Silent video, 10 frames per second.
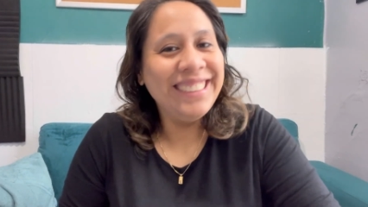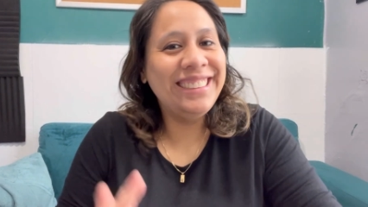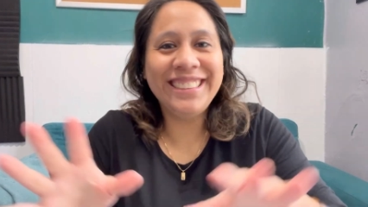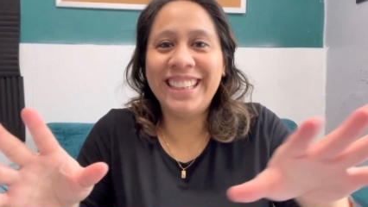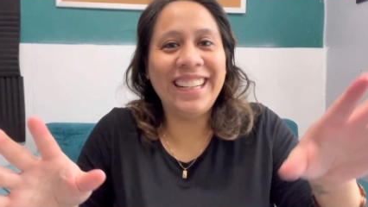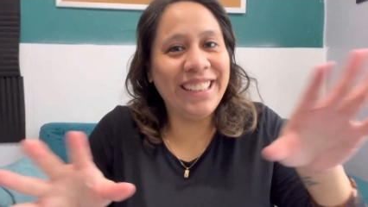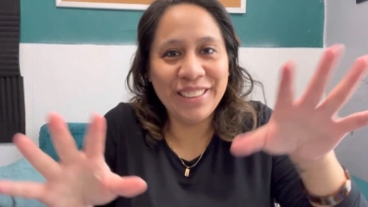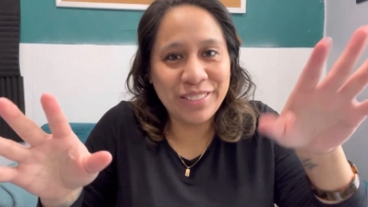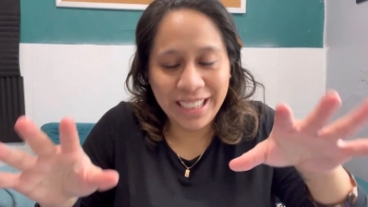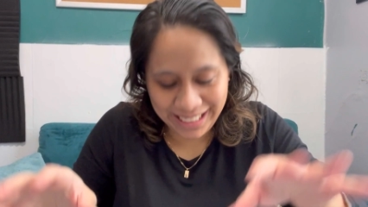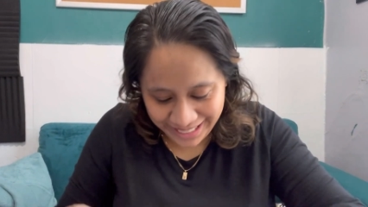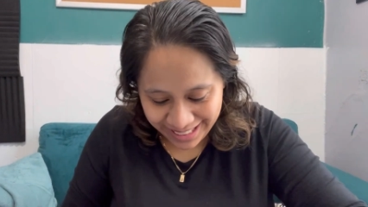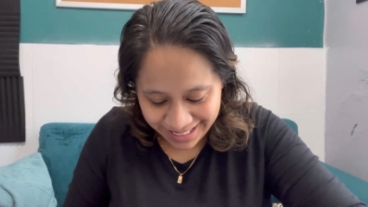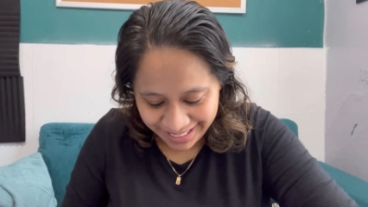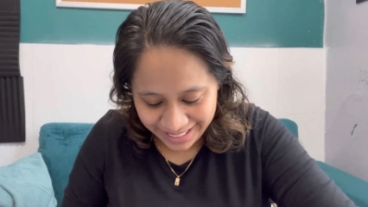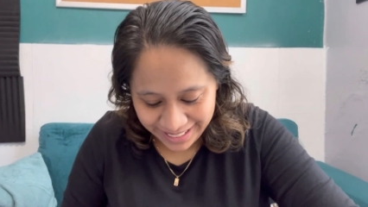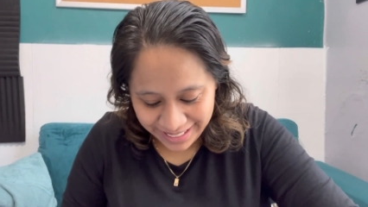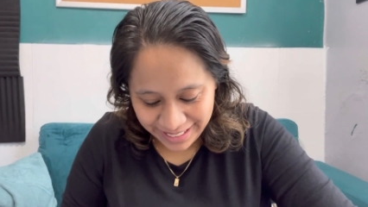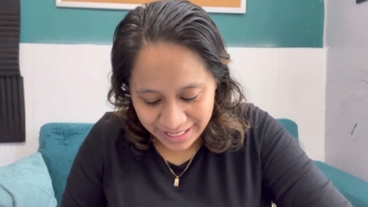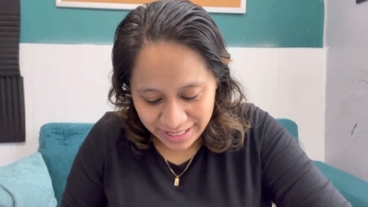Just kidding. No ratings.
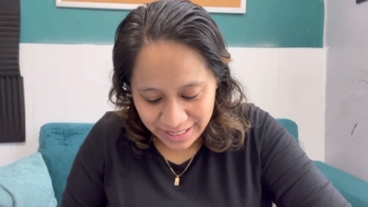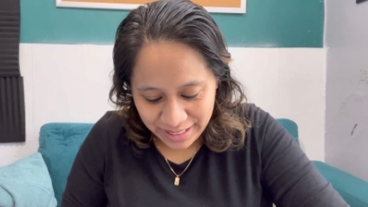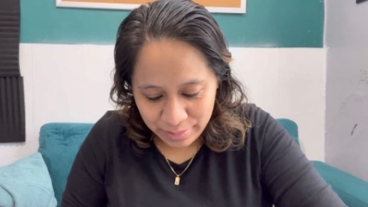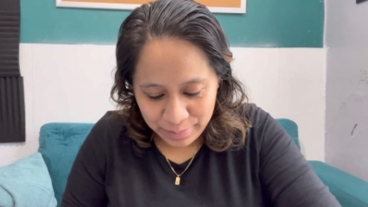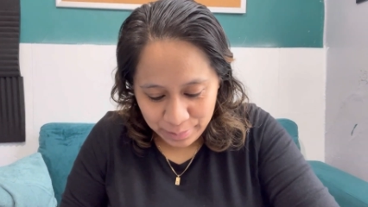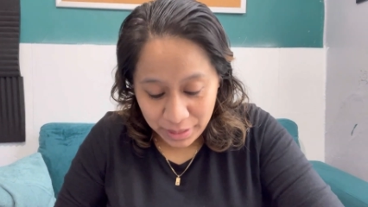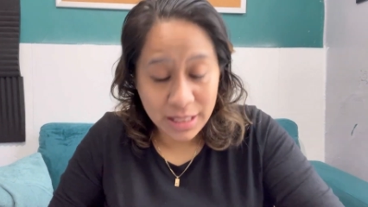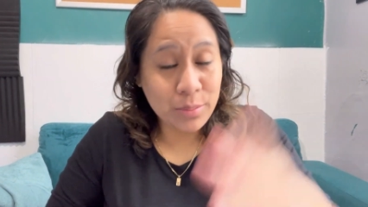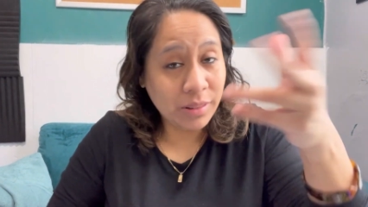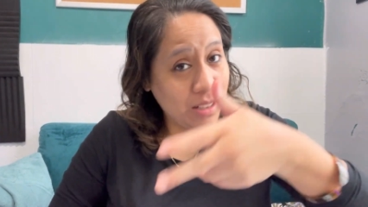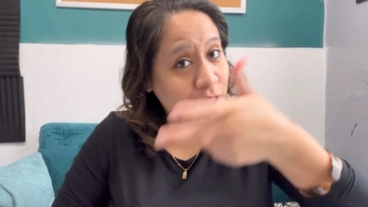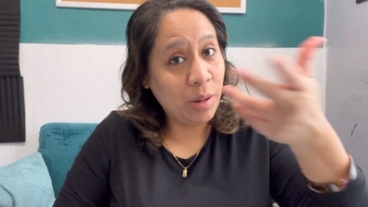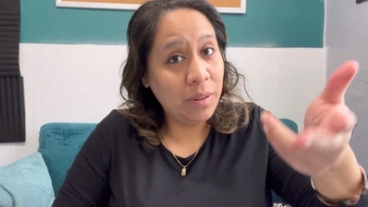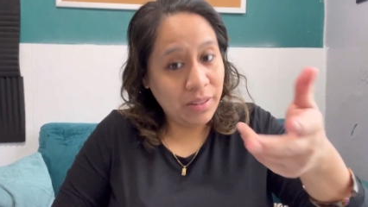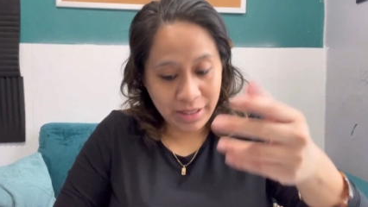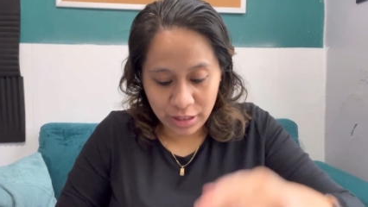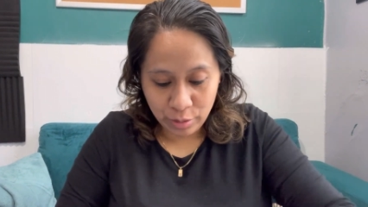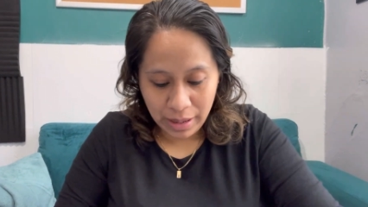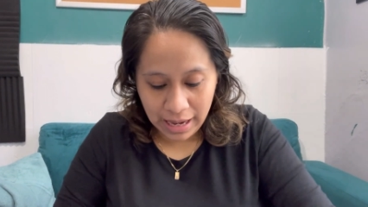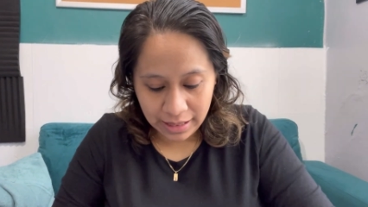But this will determine if I go
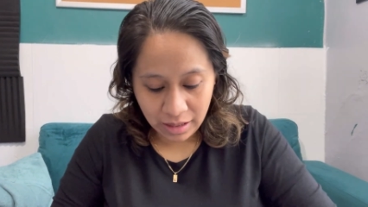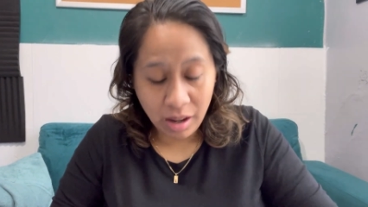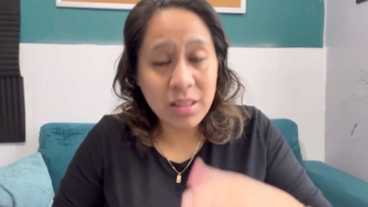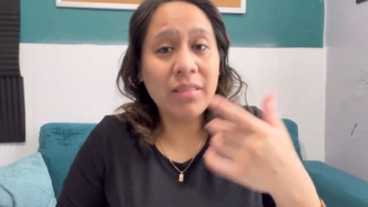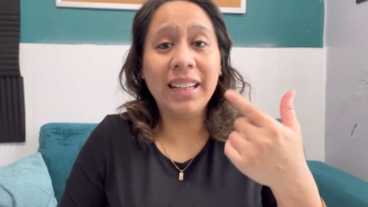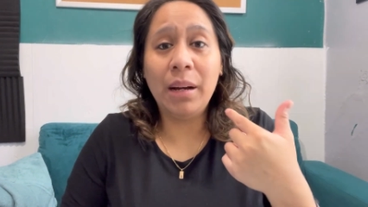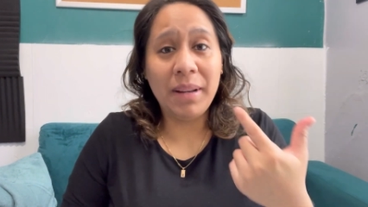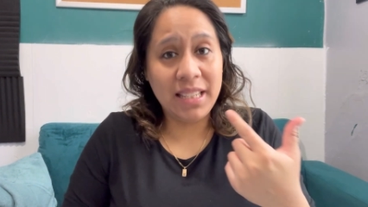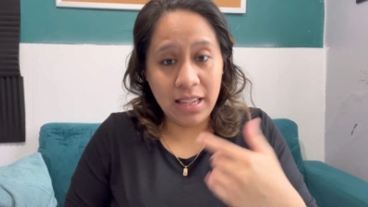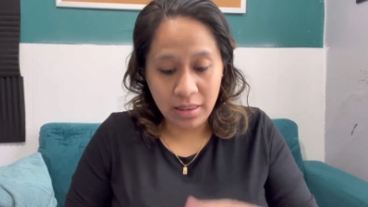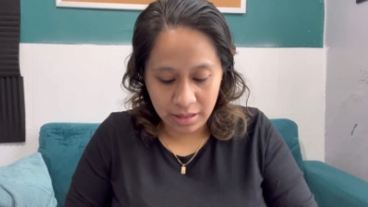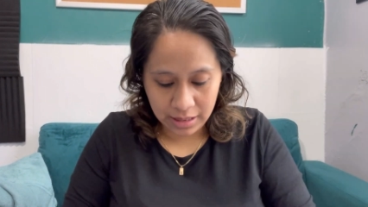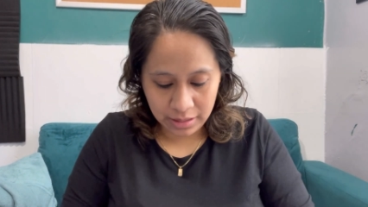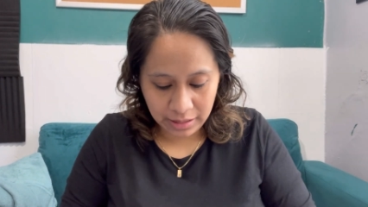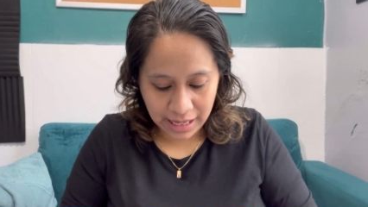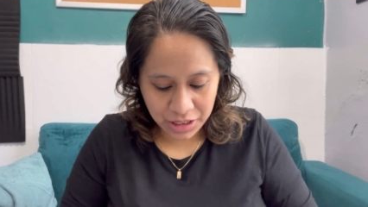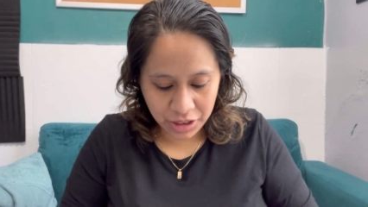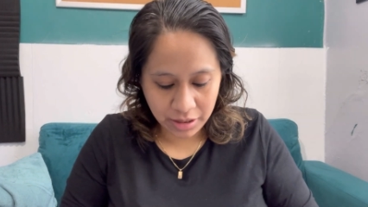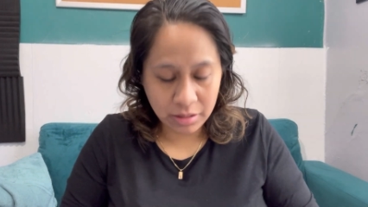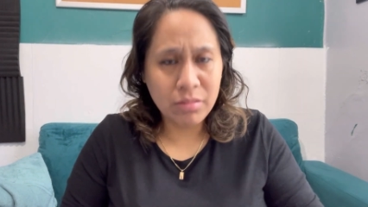back. Also, I got my teeth done last
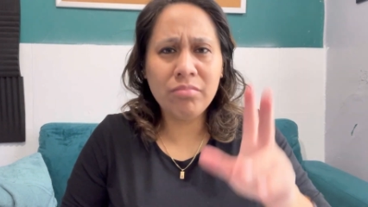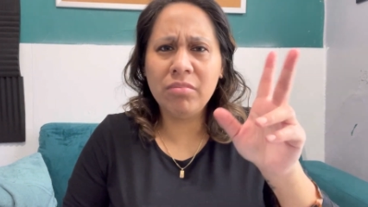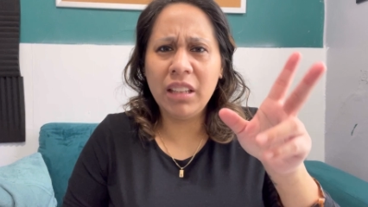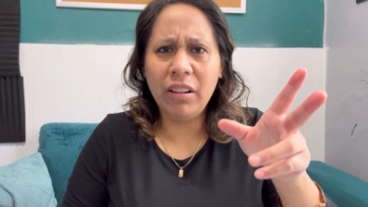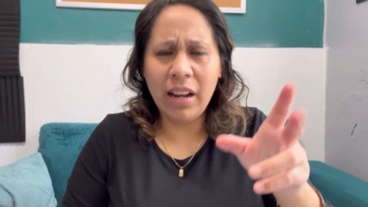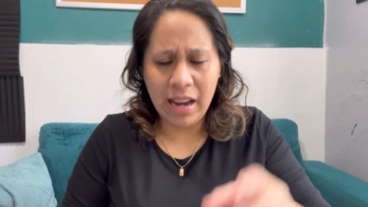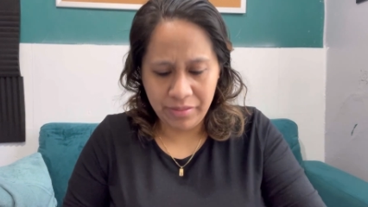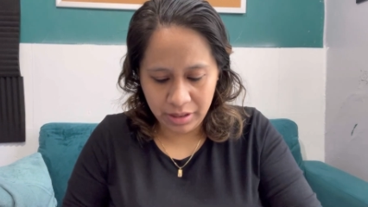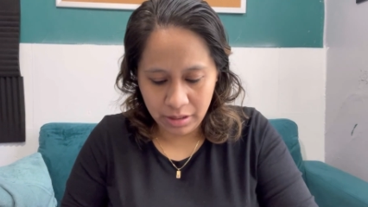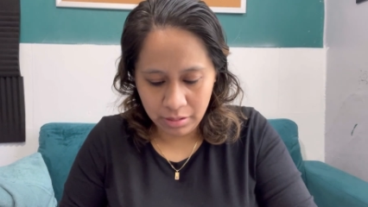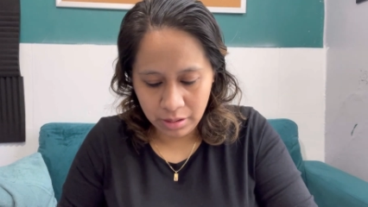year, year and a half ago.